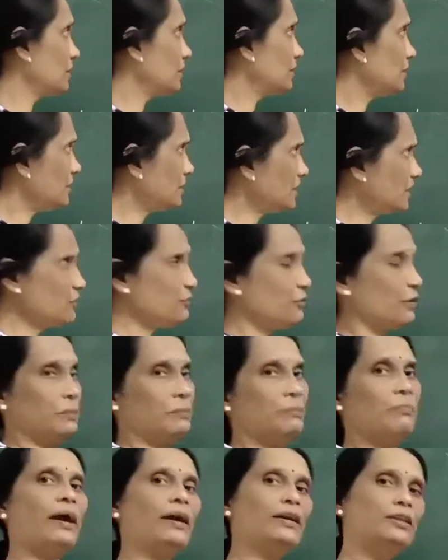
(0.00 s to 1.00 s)
is it
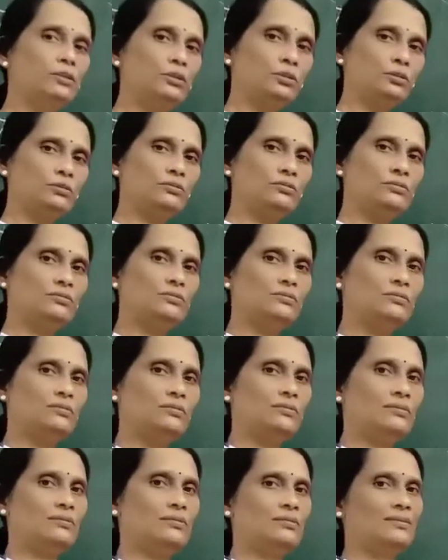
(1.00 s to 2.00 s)
1/2?
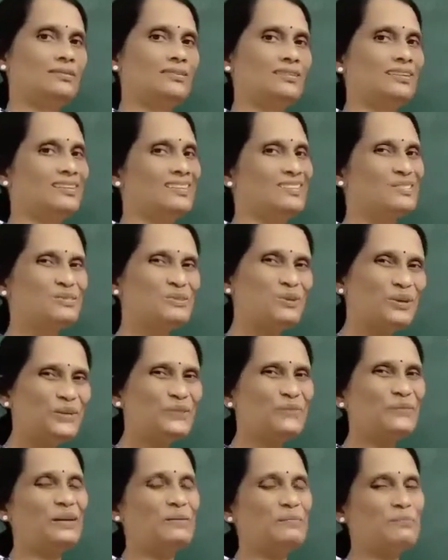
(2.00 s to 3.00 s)
It's not
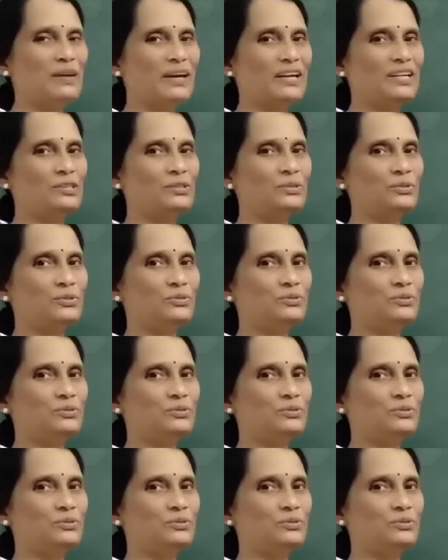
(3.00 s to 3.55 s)
1/2.